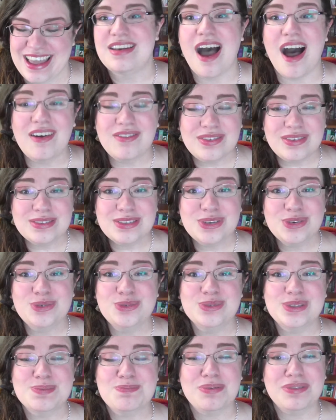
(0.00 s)
novels
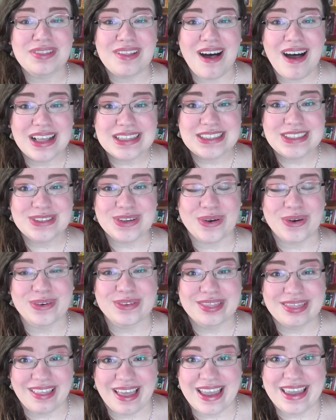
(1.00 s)
whose plots
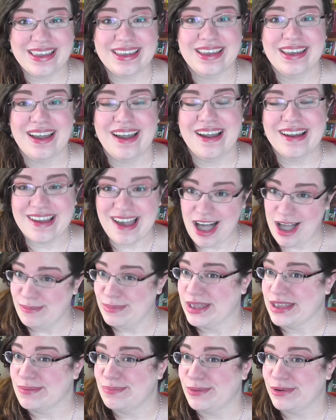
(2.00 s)
are like a
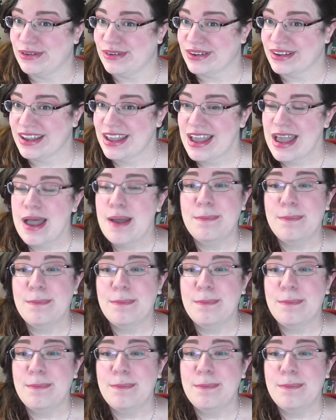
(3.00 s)
comic book.